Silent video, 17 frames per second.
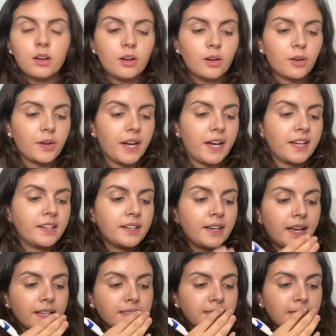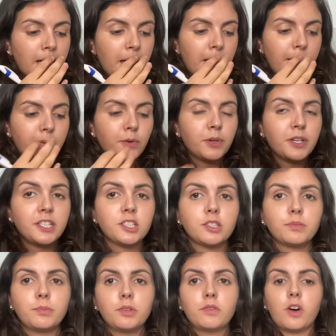okay, next I am going to
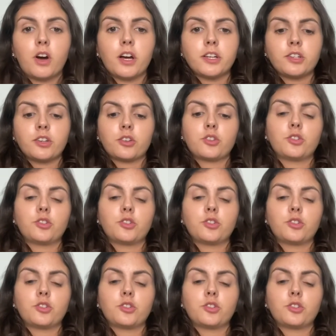move on